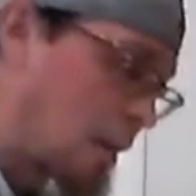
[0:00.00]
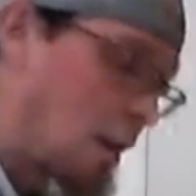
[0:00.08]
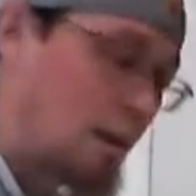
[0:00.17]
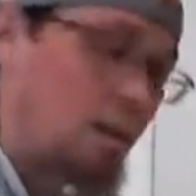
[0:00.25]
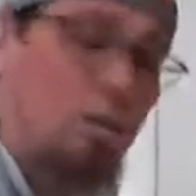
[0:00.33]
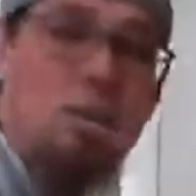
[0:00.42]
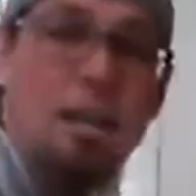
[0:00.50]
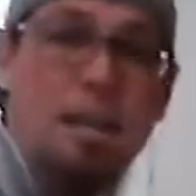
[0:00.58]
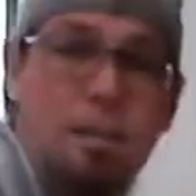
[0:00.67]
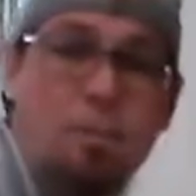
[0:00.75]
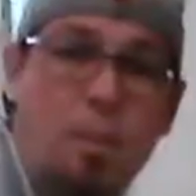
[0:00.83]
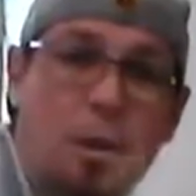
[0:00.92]
It looks like
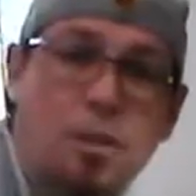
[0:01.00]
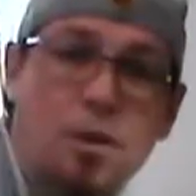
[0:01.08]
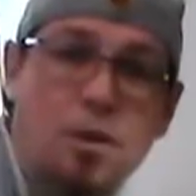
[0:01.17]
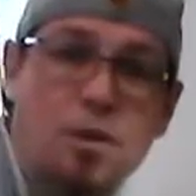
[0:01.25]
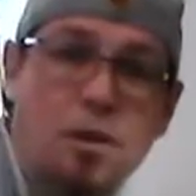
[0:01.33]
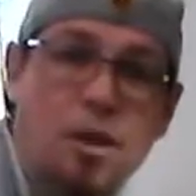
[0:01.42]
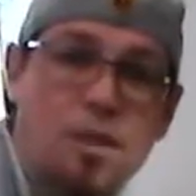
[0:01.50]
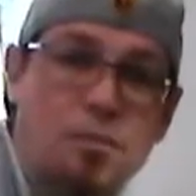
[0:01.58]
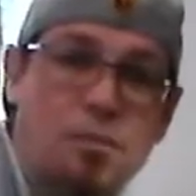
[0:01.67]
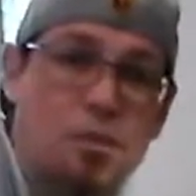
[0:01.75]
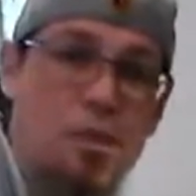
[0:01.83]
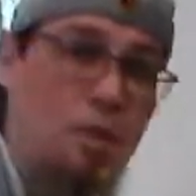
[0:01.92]
it's pepper turkey,
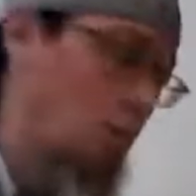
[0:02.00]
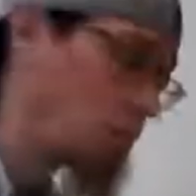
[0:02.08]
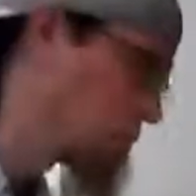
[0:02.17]
so